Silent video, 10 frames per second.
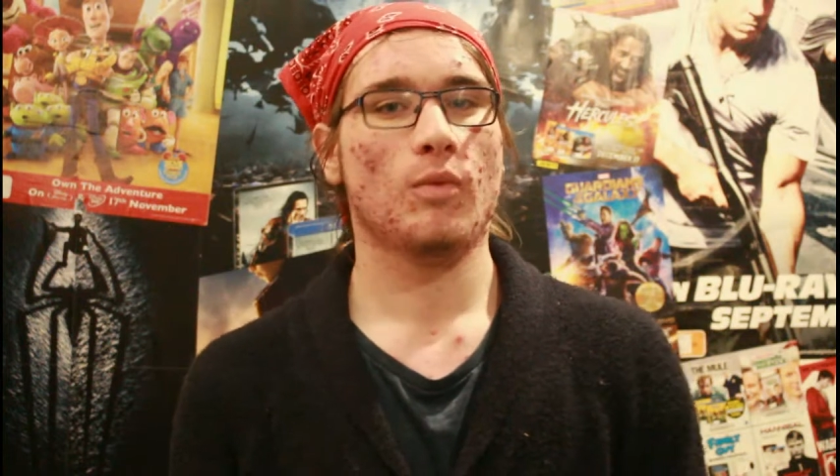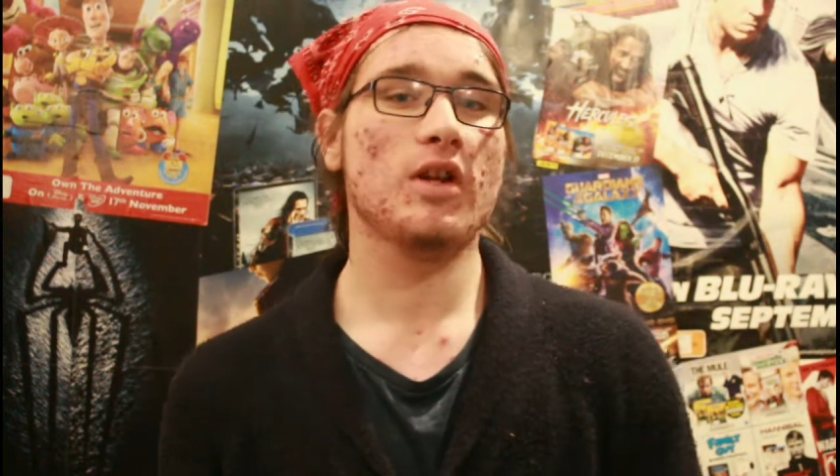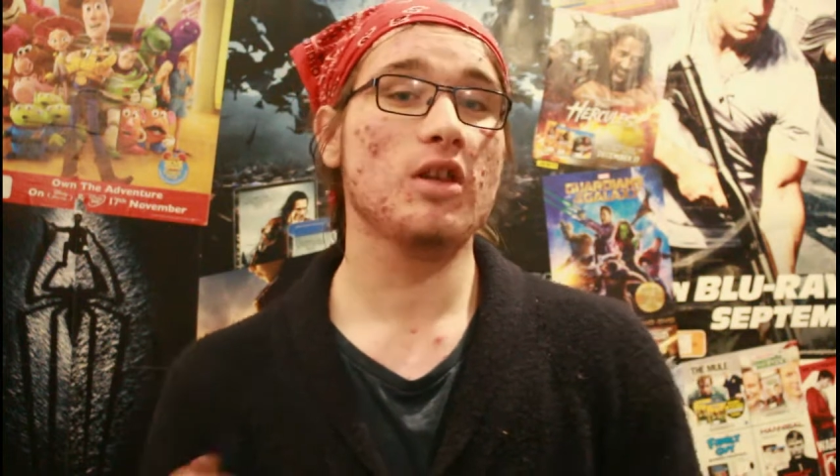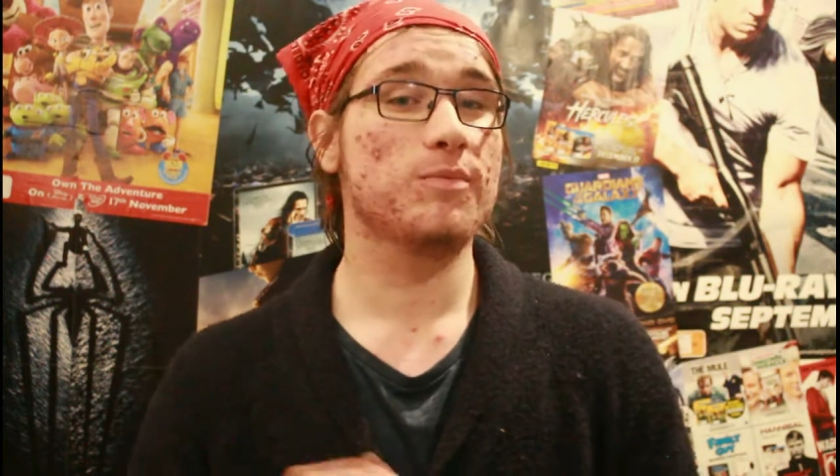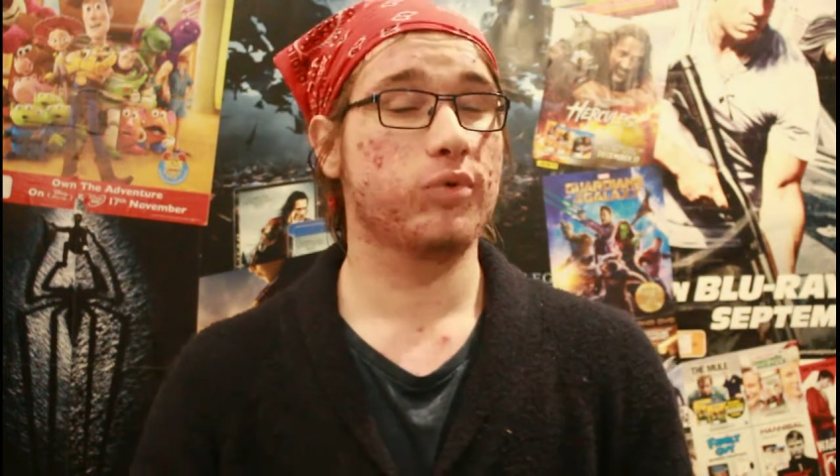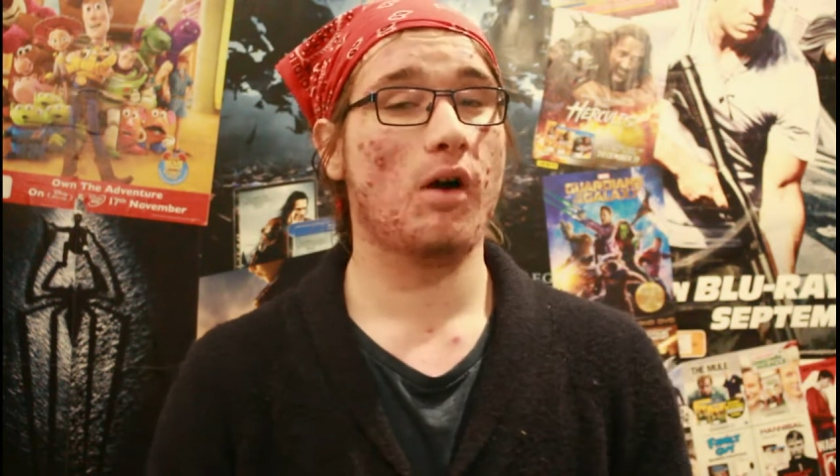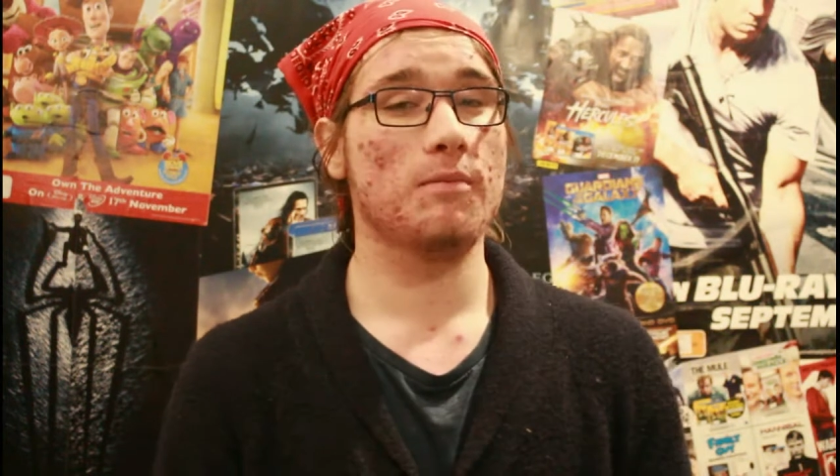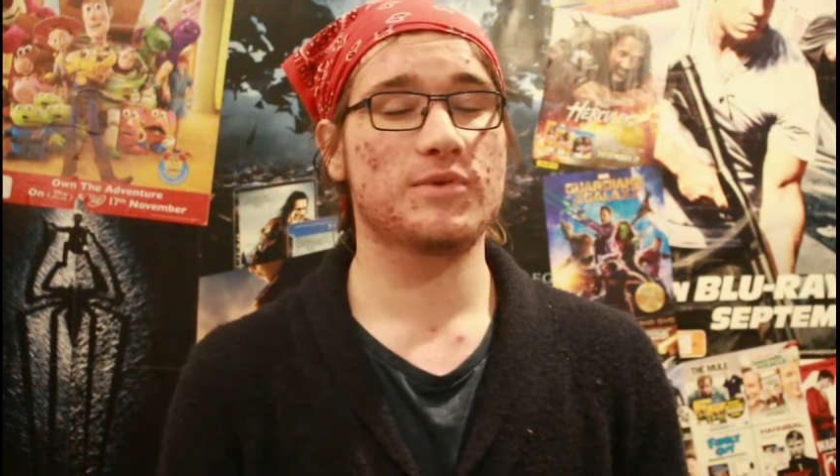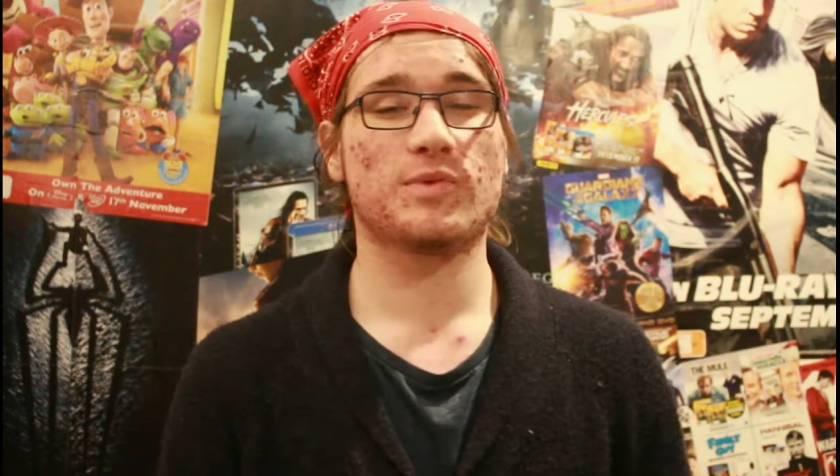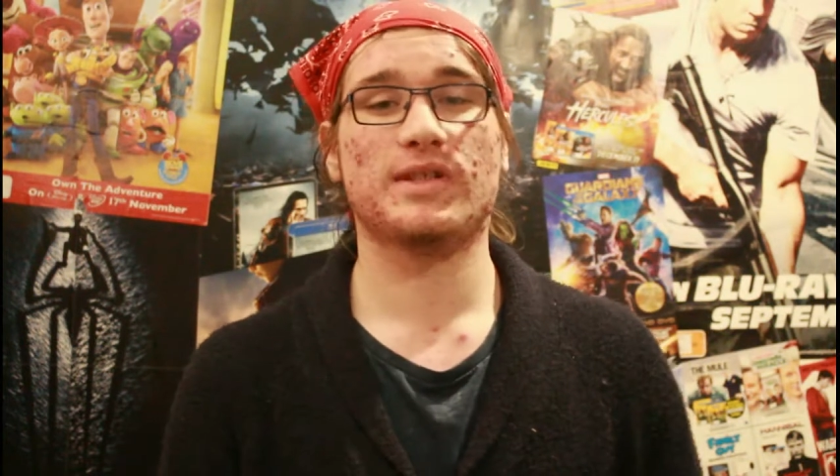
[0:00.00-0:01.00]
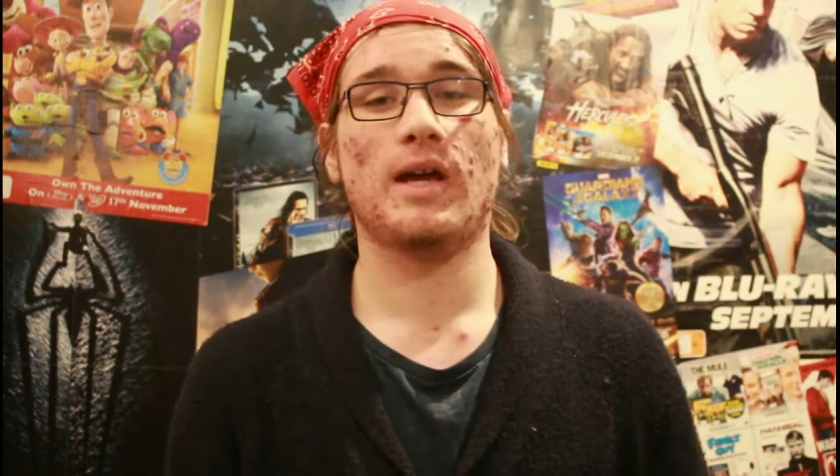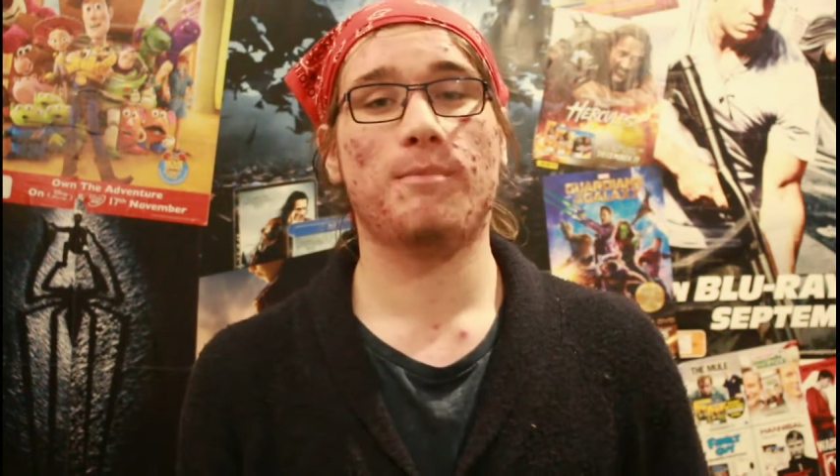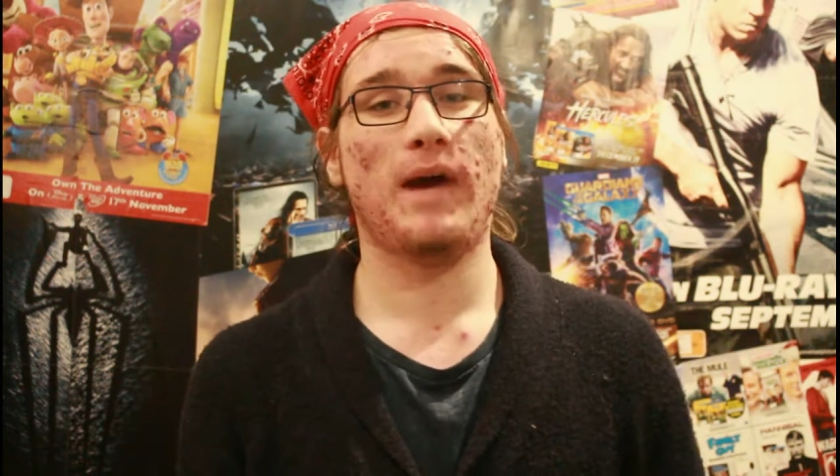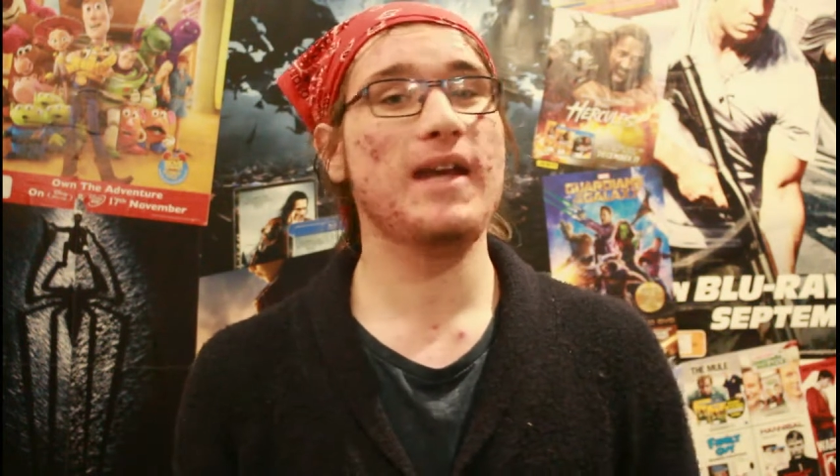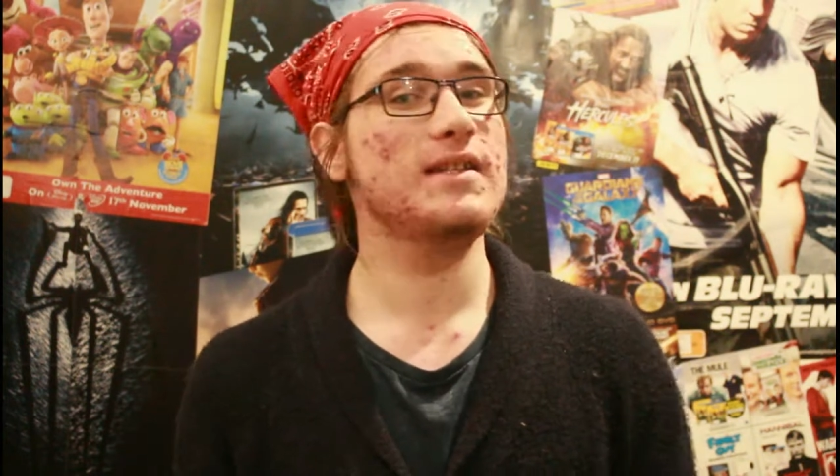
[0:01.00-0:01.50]
One of the problems was
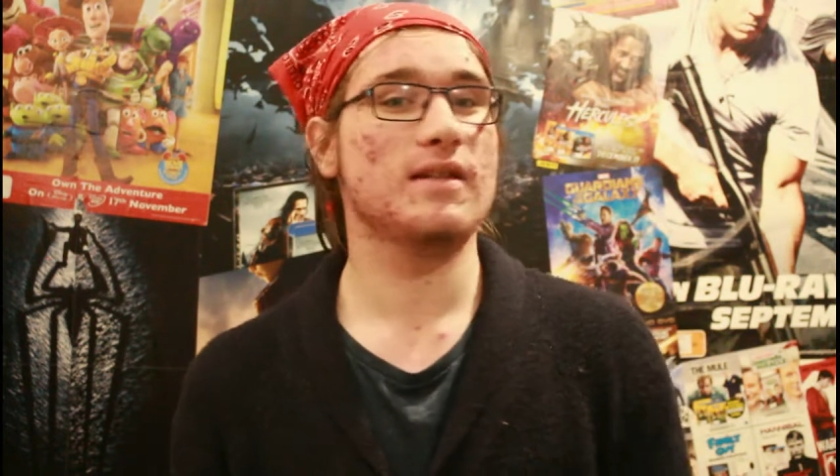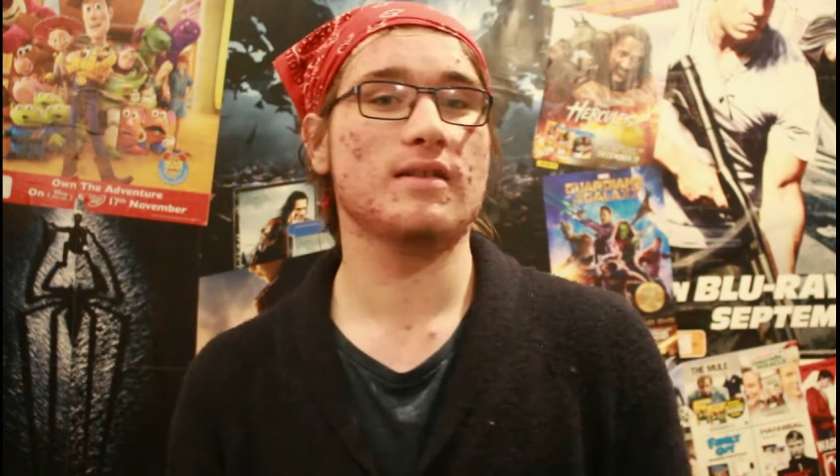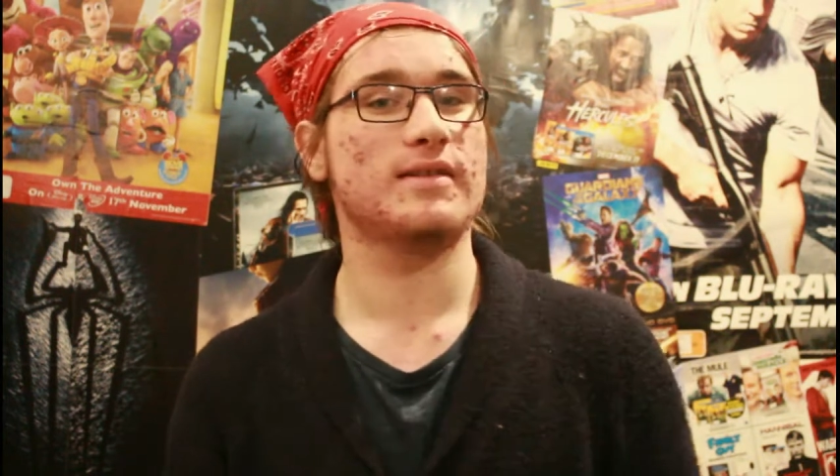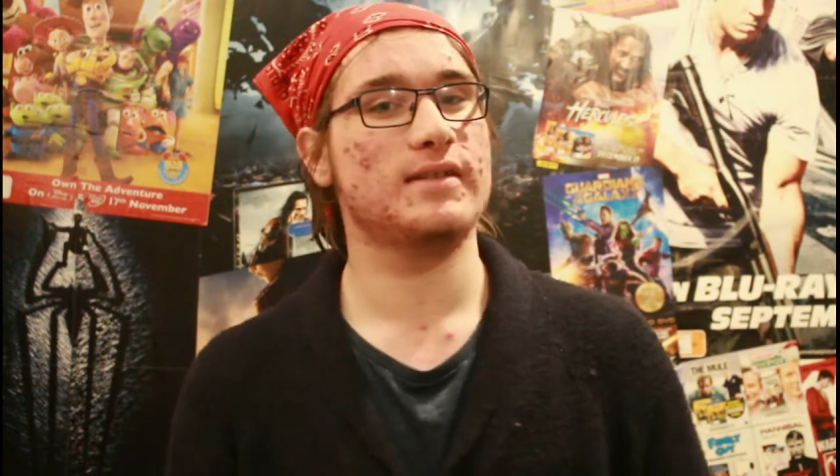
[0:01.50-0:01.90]
that Bay didn't